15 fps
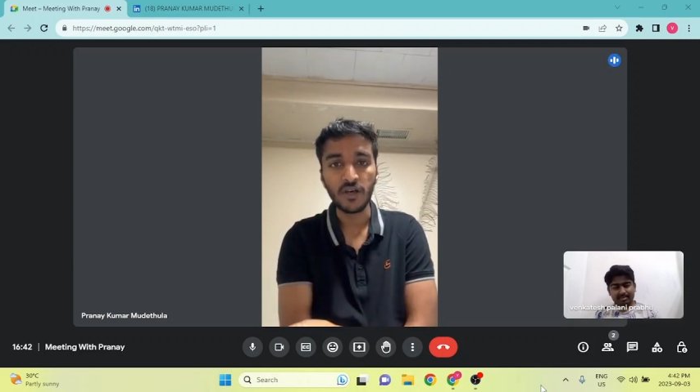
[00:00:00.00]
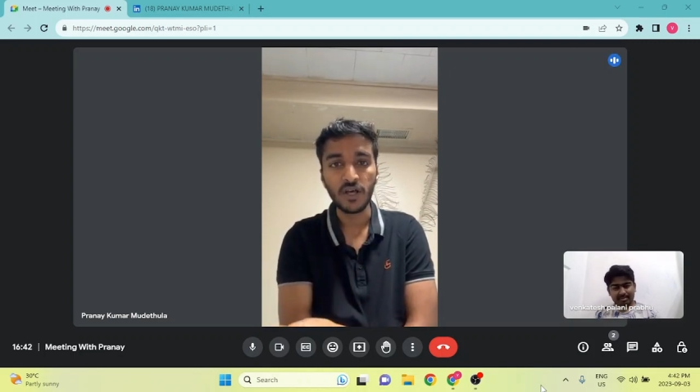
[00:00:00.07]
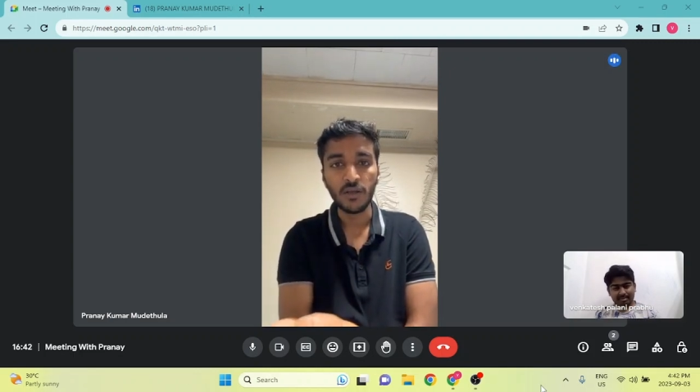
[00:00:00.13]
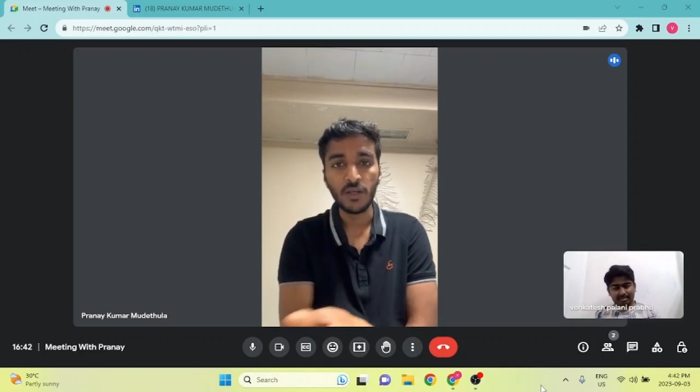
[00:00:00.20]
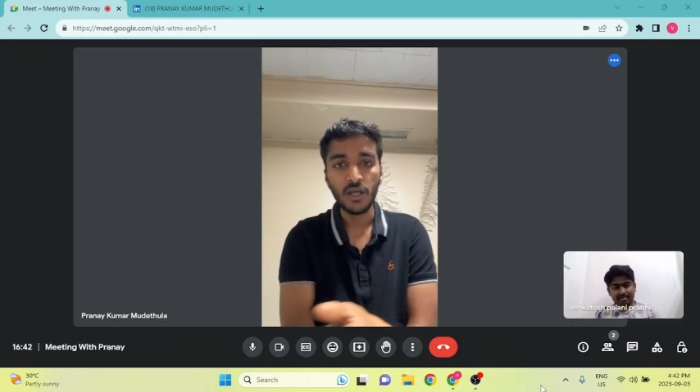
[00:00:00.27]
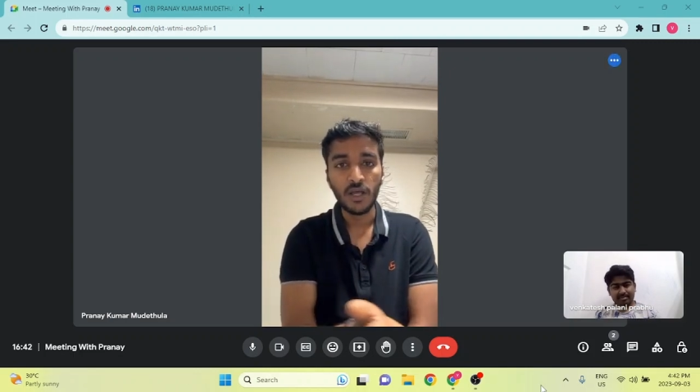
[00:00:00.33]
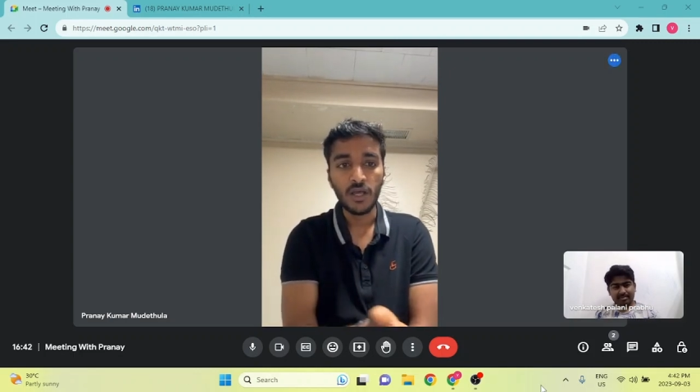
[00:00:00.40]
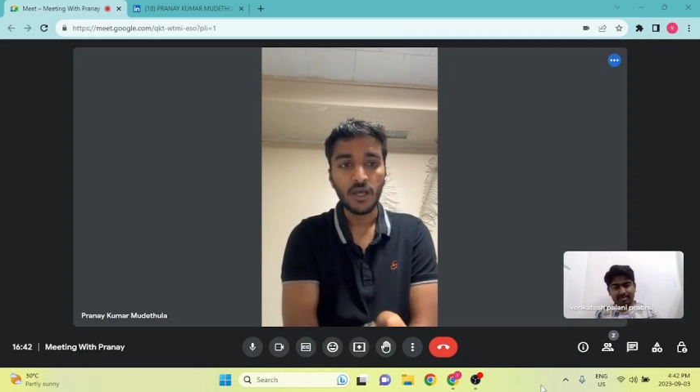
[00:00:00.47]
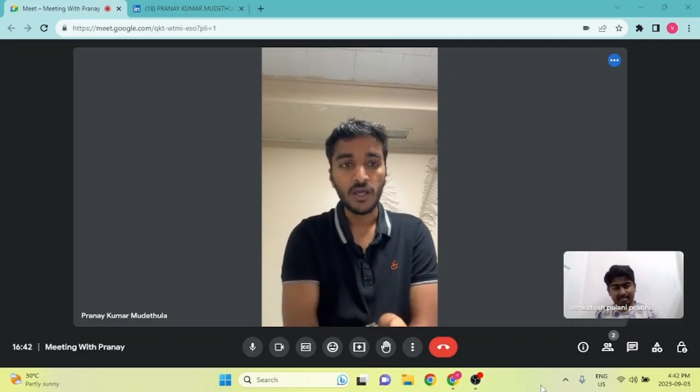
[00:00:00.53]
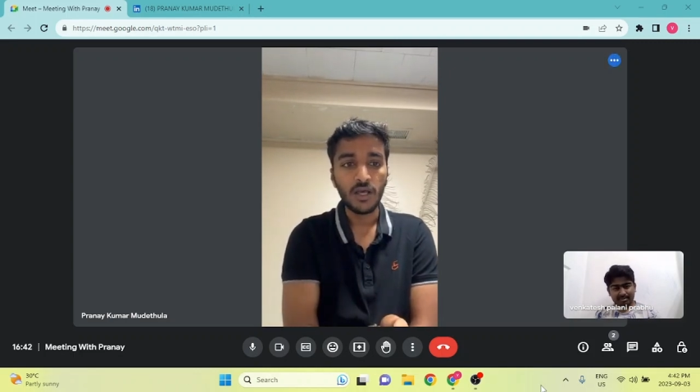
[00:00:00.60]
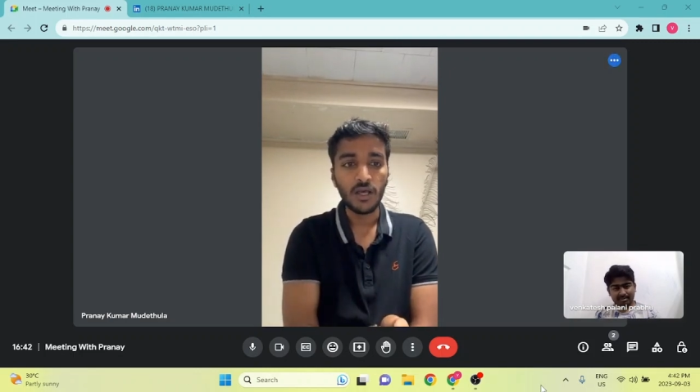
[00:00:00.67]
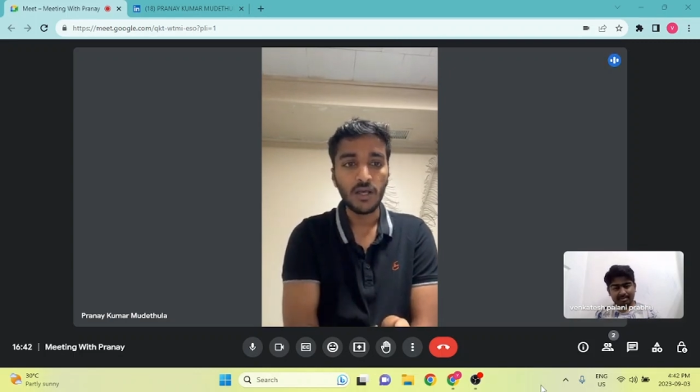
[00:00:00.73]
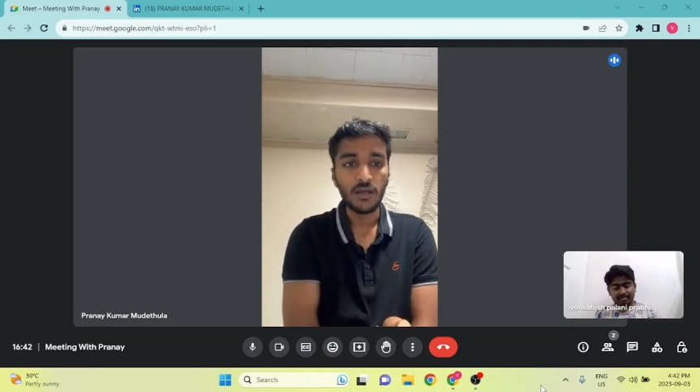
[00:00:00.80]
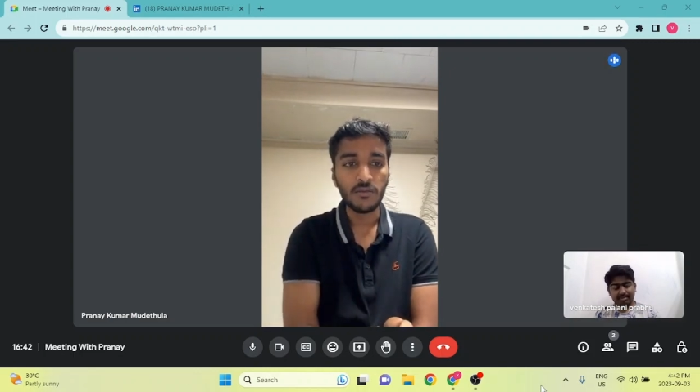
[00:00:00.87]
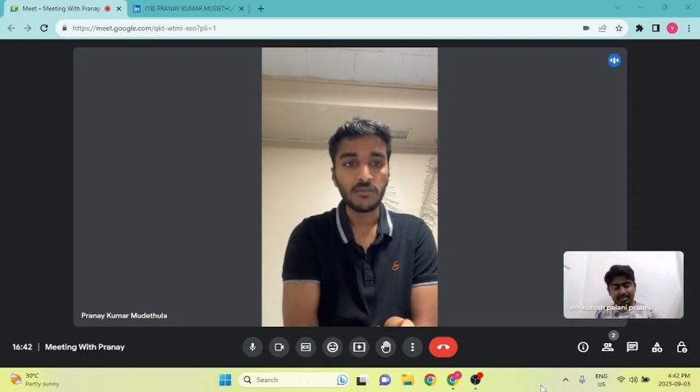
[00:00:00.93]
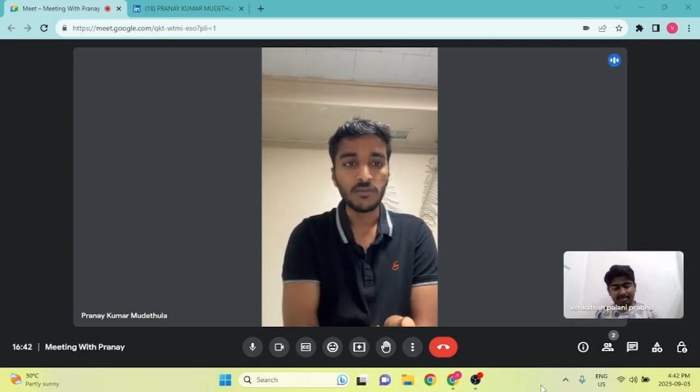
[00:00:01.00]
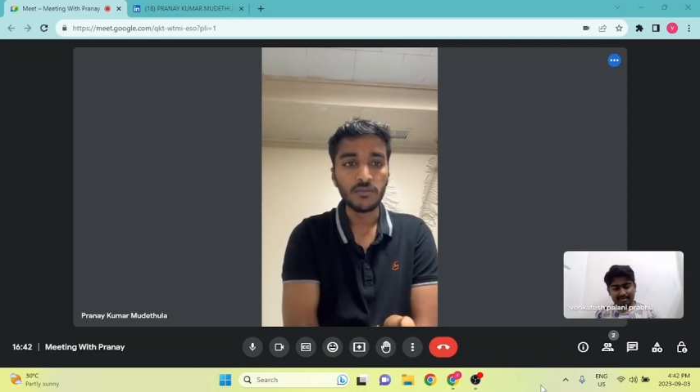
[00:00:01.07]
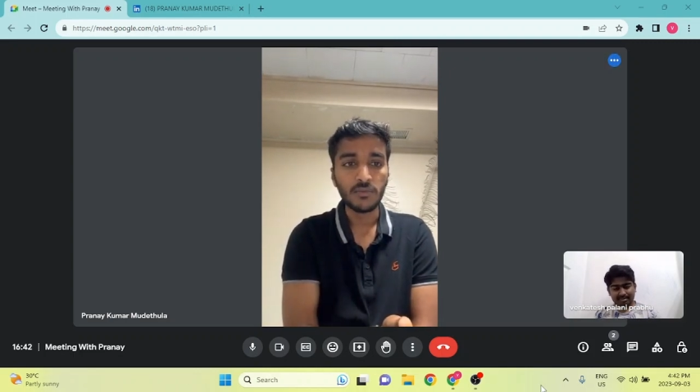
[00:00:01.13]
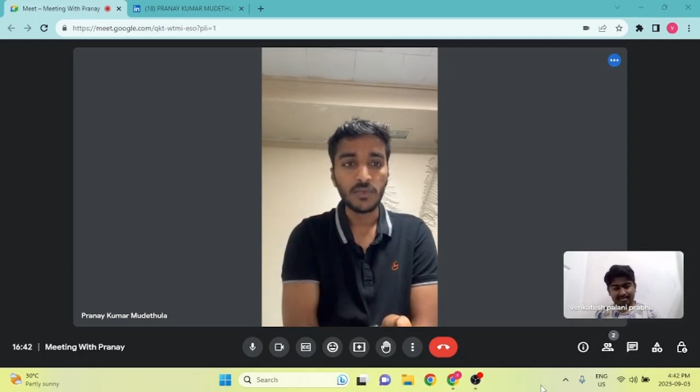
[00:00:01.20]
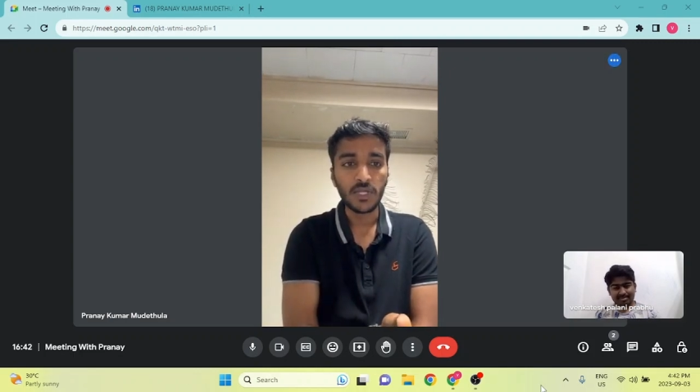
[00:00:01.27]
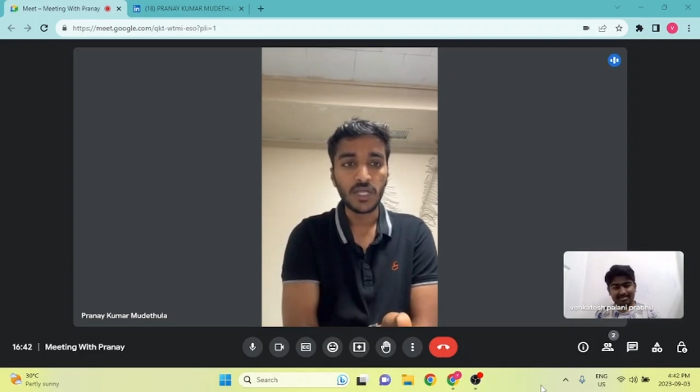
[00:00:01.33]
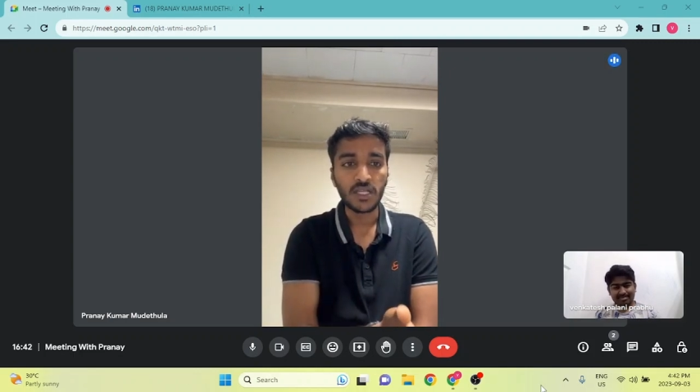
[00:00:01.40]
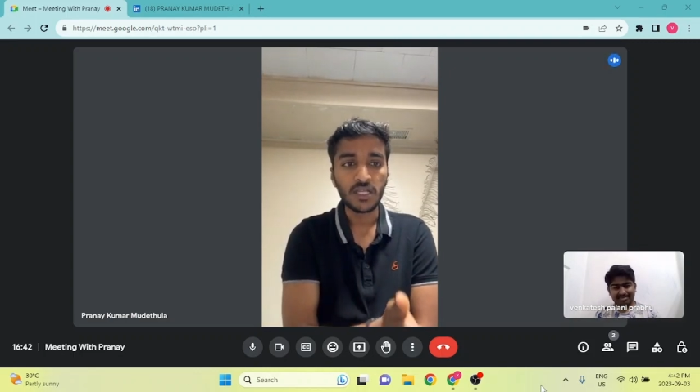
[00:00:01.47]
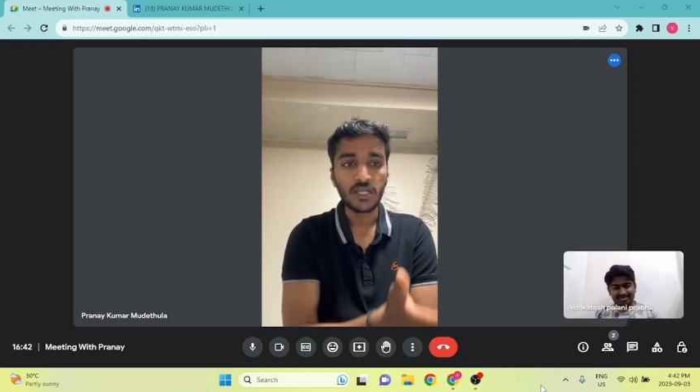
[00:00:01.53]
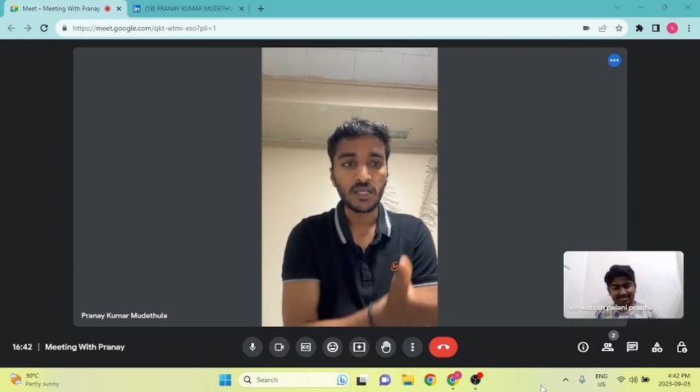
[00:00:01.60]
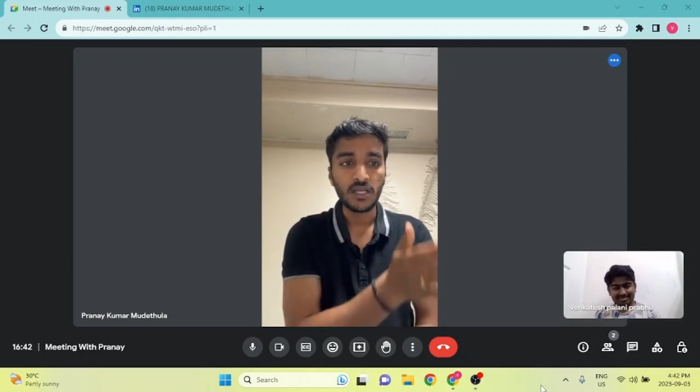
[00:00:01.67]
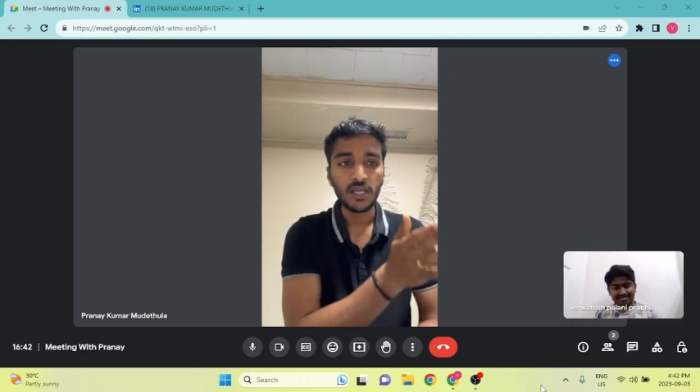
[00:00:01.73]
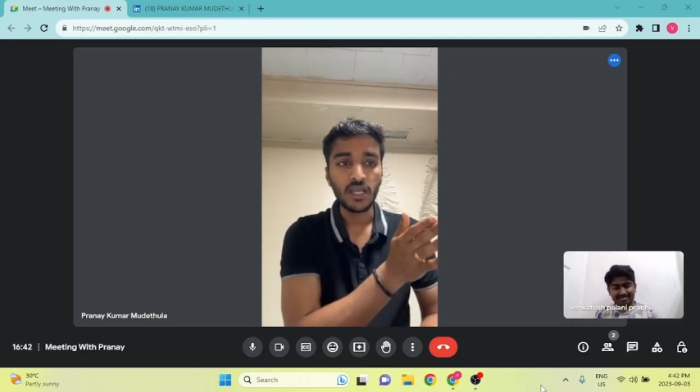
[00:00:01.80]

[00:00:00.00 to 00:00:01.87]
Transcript: uh, like